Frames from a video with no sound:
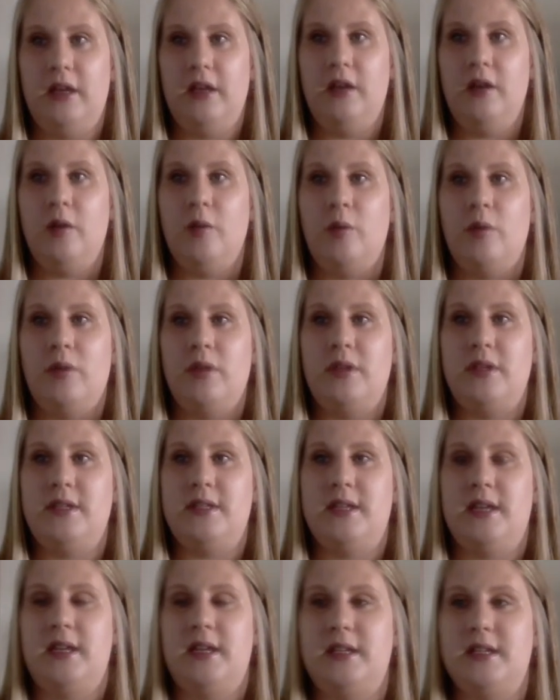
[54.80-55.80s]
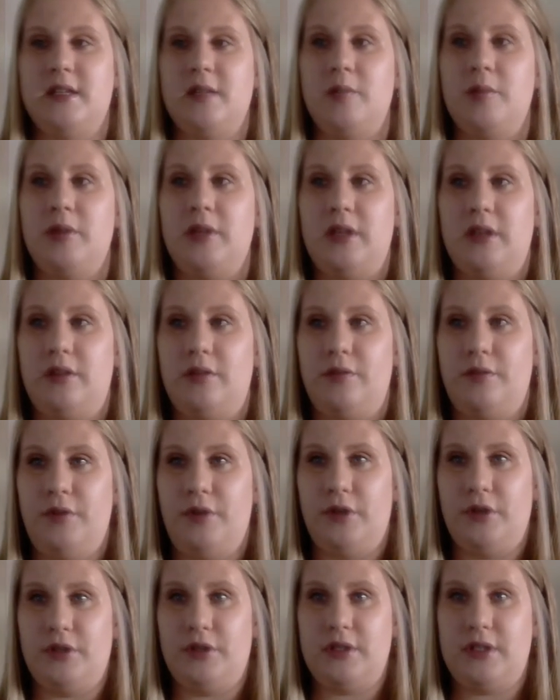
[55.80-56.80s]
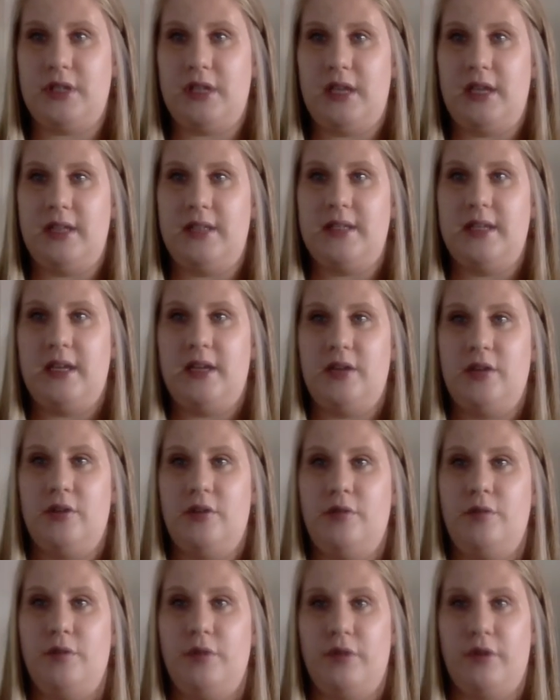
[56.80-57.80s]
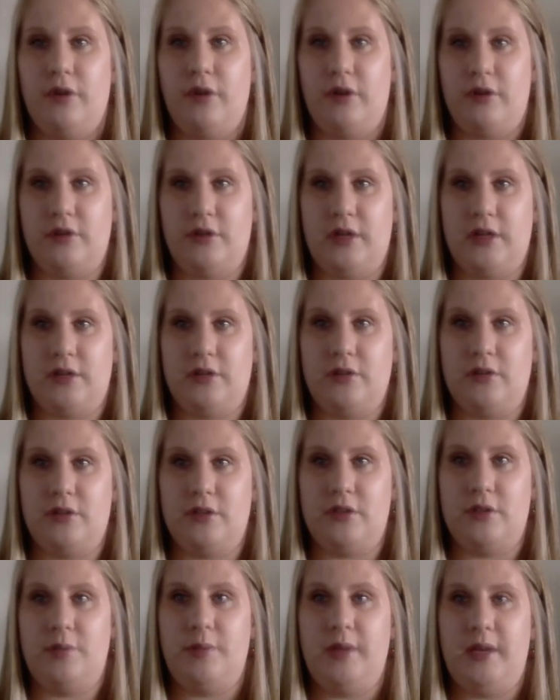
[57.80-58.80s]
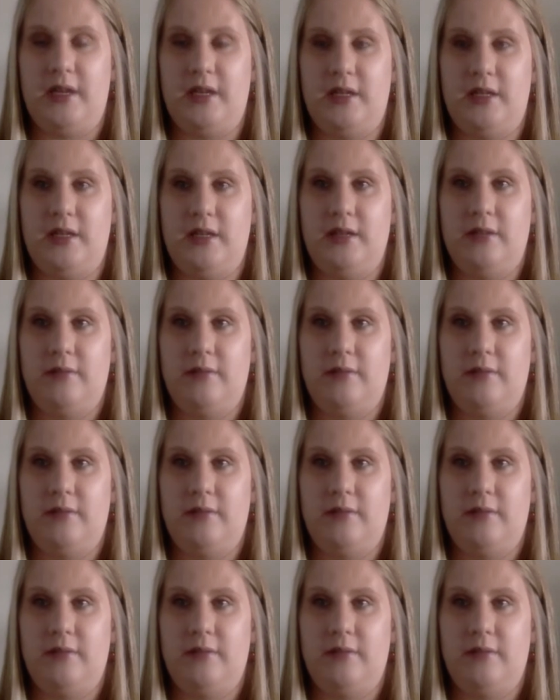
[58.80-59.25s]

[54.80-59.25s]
where the design is completed first and tendered for the contractors to bid.